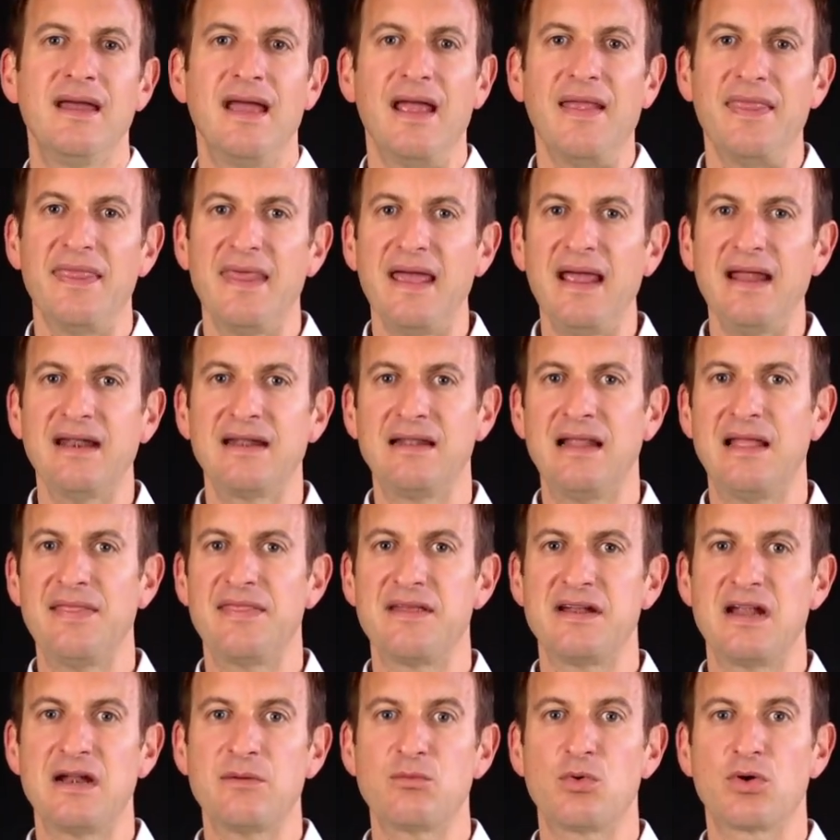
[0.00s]
And then let
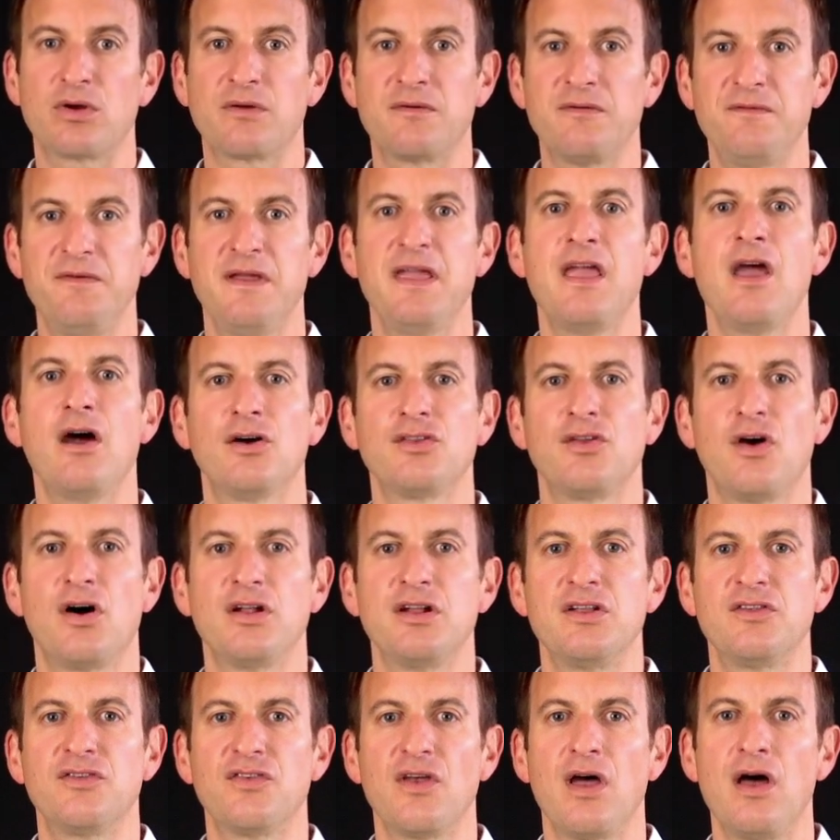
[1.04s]
the network figure out
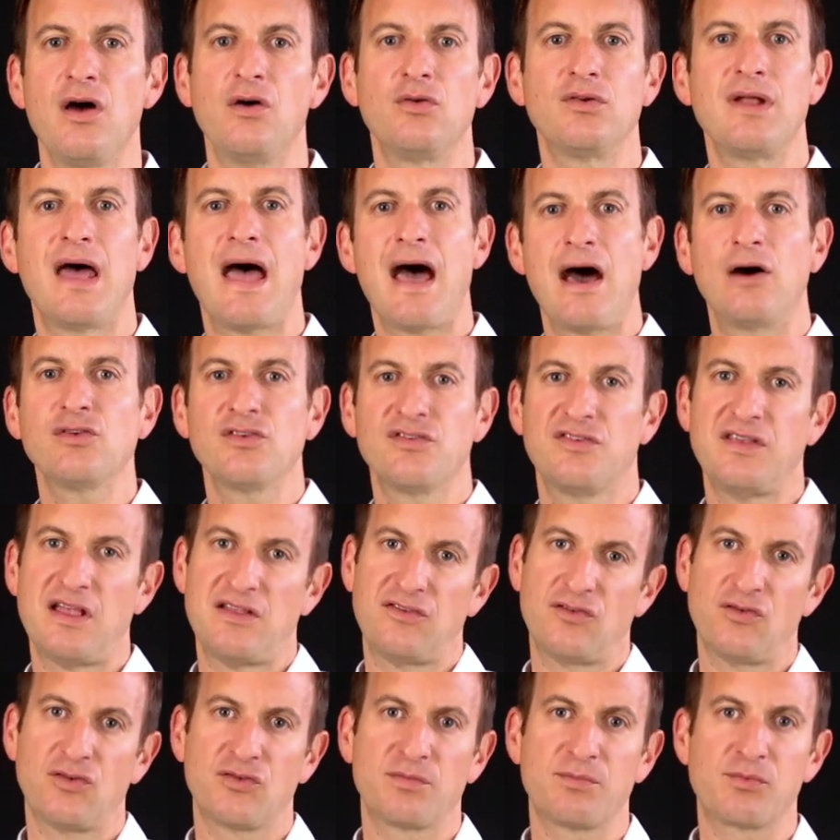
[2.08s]
on its own how to
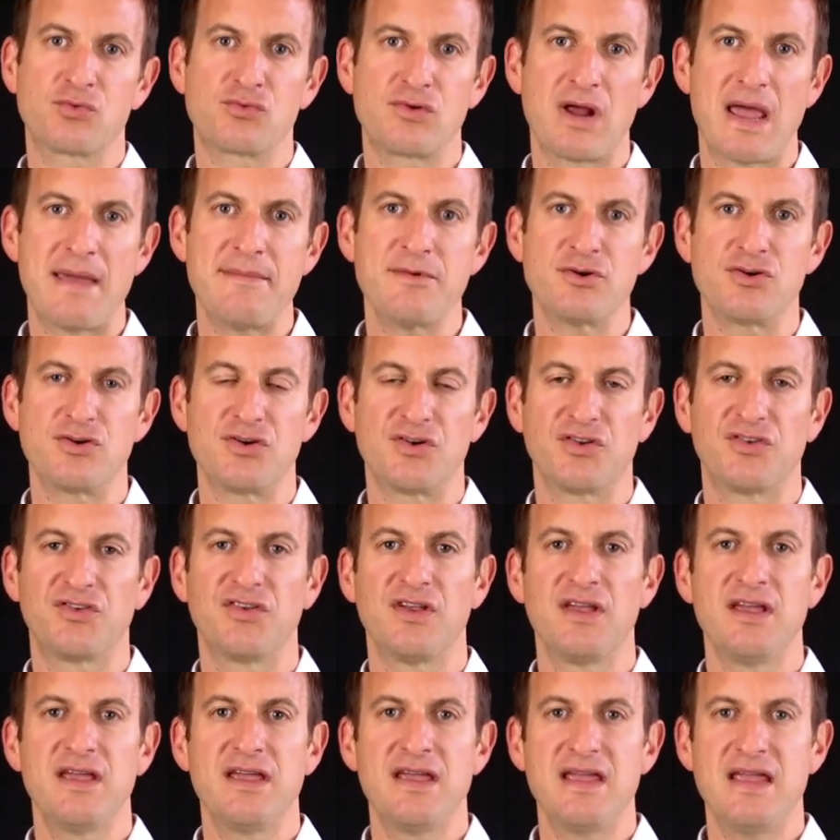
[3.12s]
set those
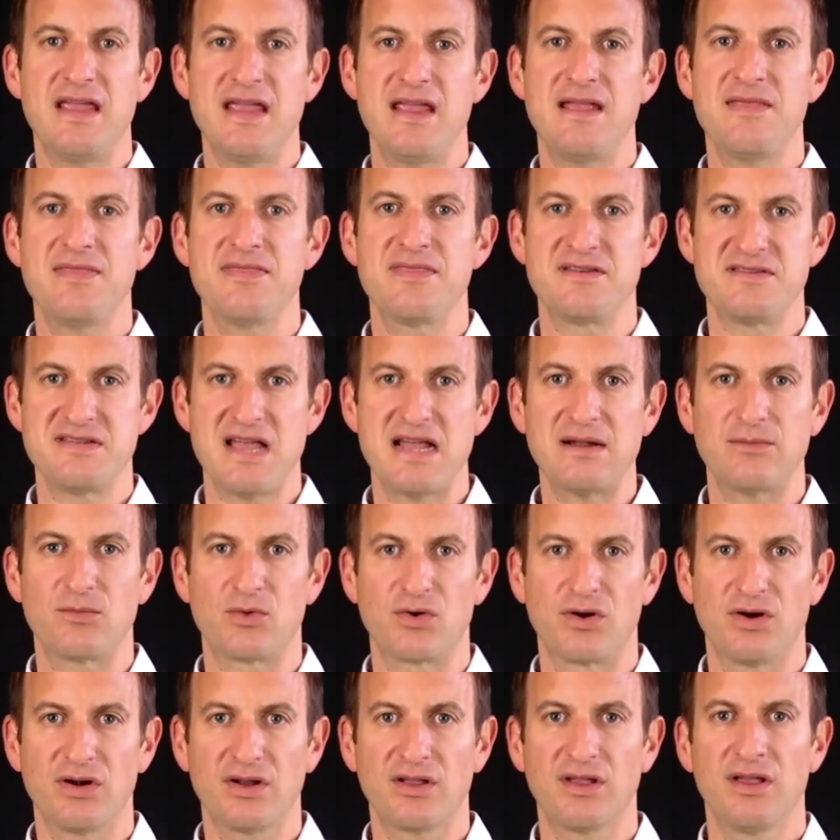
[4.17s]
parameters in the
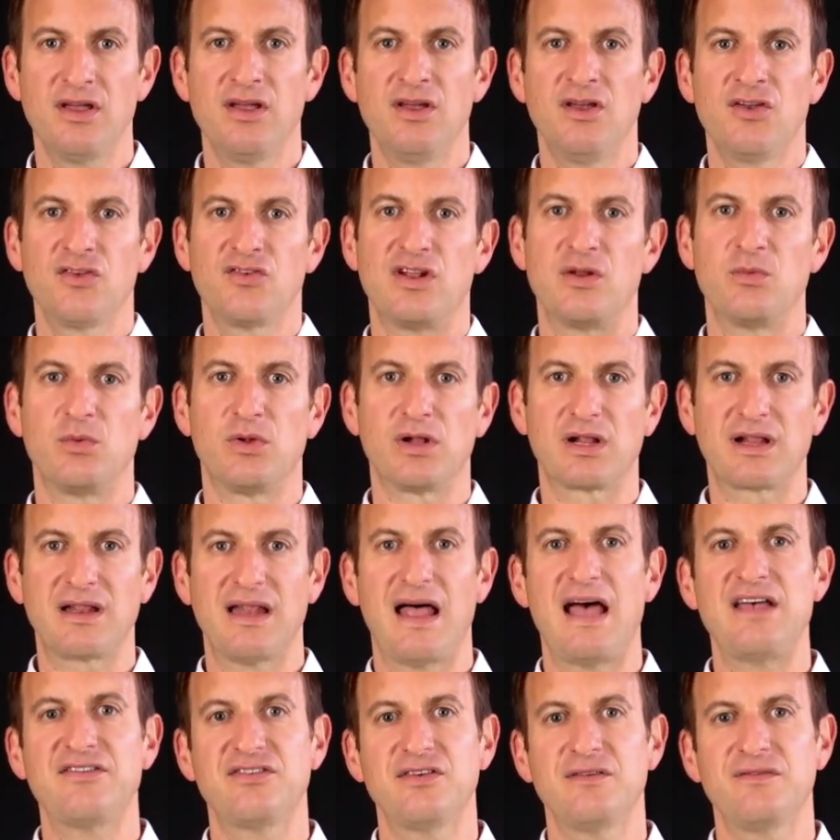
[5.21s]
network so that it will
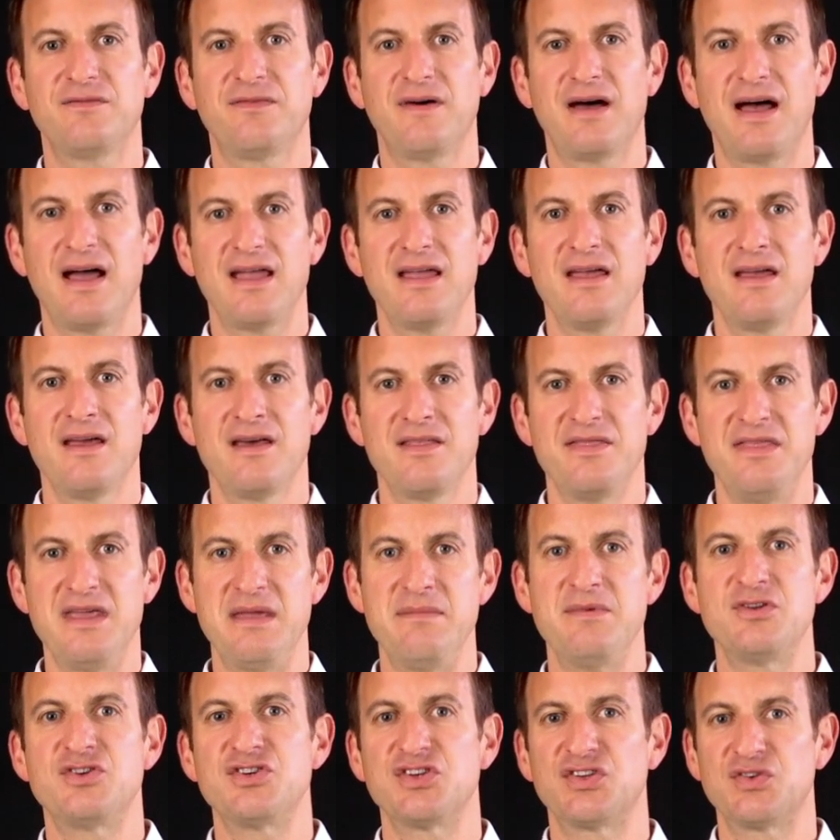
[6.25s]
classify the
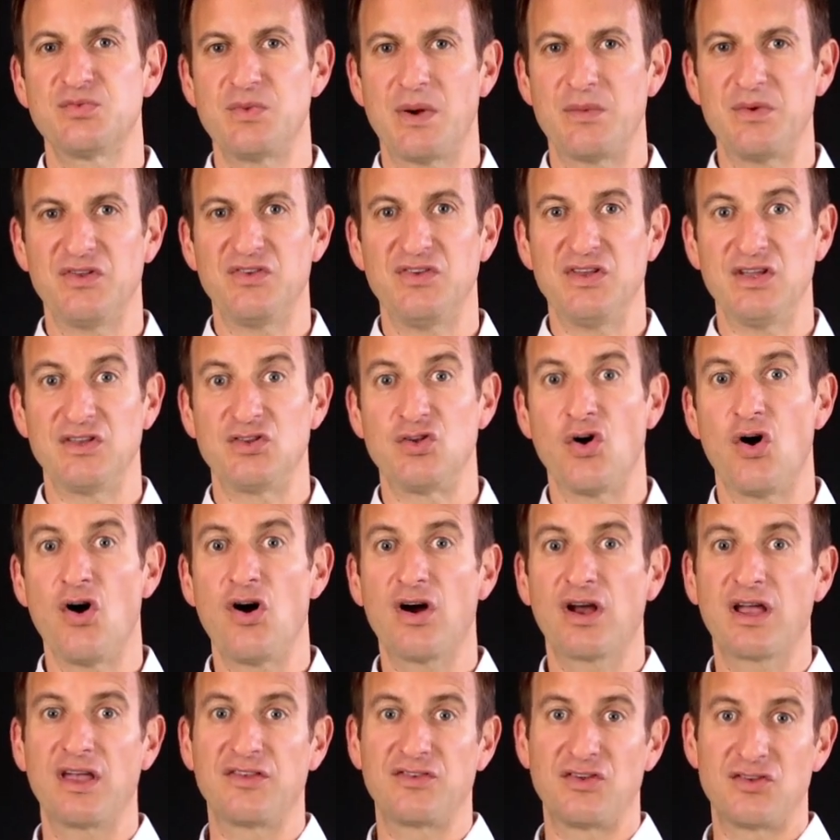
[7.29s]
images where we see a
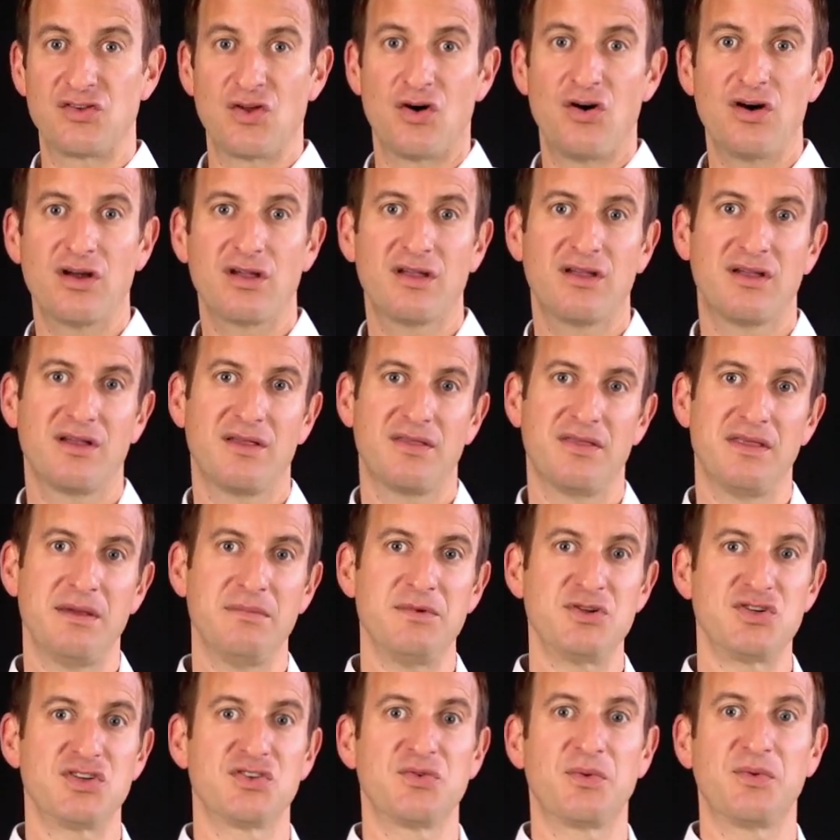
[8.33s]
dog as a dog and the
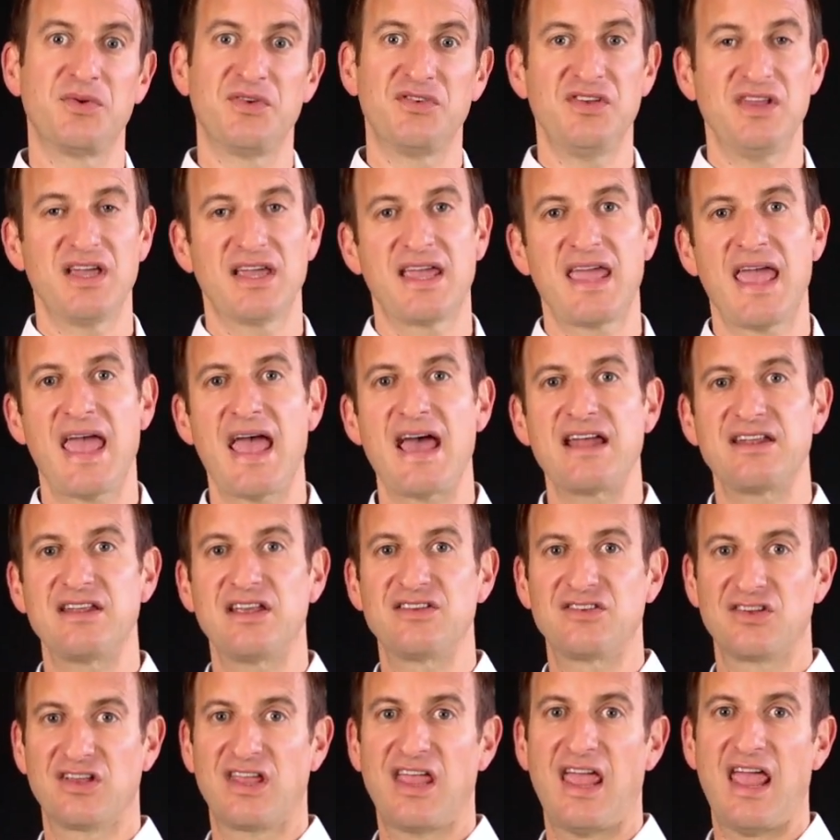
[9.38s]
images where we see a cat
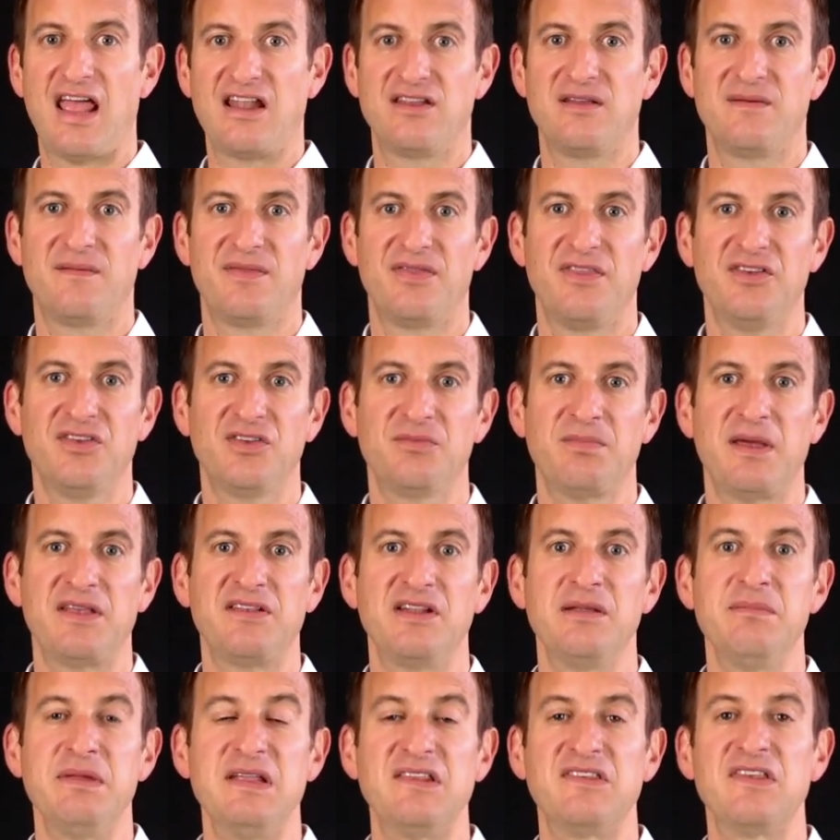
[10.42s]
as a cat. And this
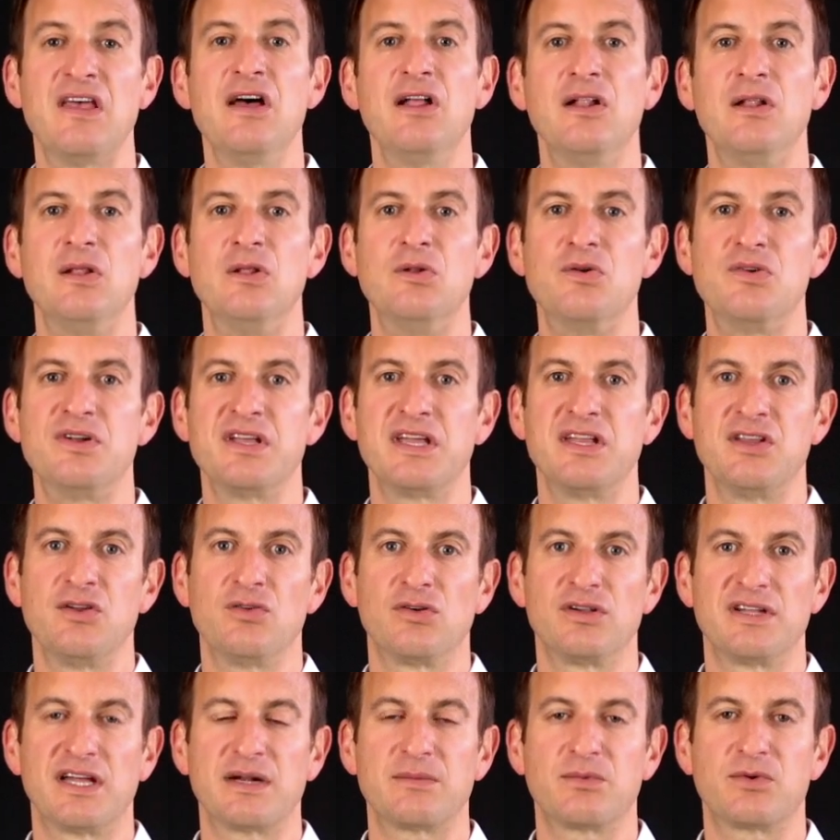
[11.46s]
basically means learning a
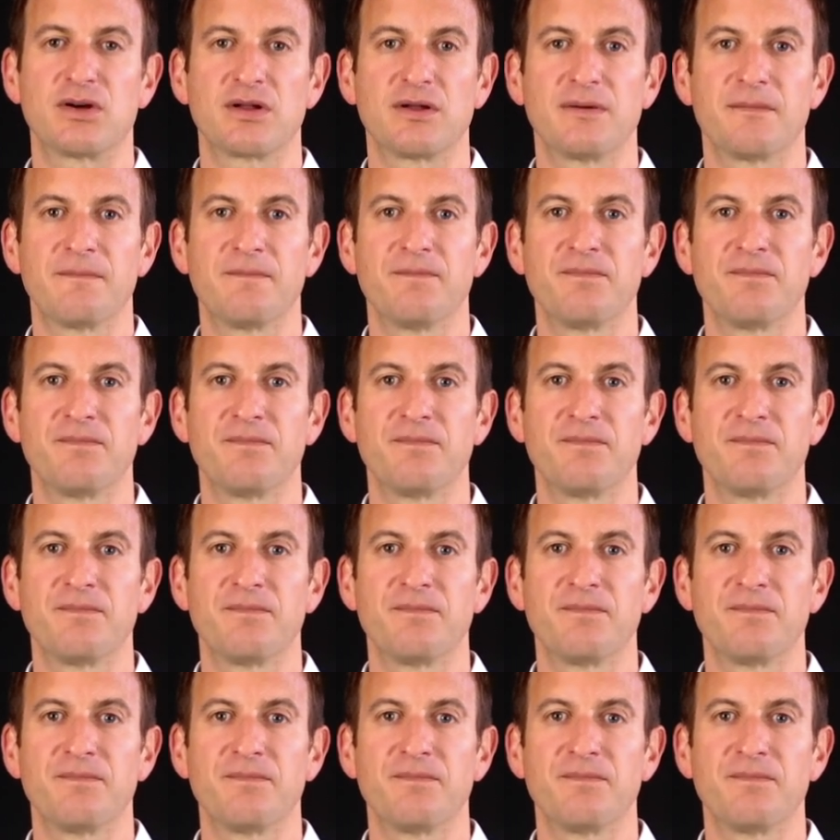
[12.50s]
neural network.